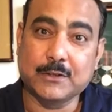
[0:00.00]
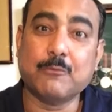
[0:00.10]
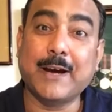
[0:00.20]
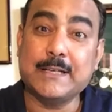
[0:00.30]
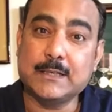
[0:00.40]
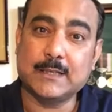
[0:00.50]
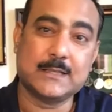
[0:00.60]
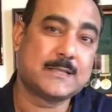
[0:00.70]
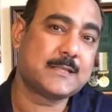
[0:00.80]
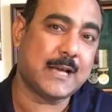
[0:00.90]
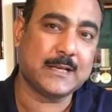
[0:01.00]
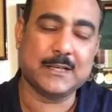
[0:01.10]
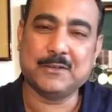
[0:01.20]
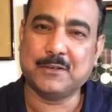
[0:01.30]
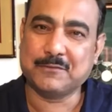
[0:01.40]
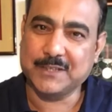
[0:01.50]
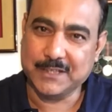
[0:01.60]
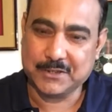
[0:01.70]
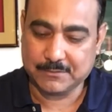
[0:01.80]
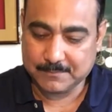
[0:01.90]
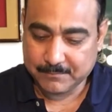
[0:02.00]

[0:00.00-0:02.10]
wider understanding of the issue.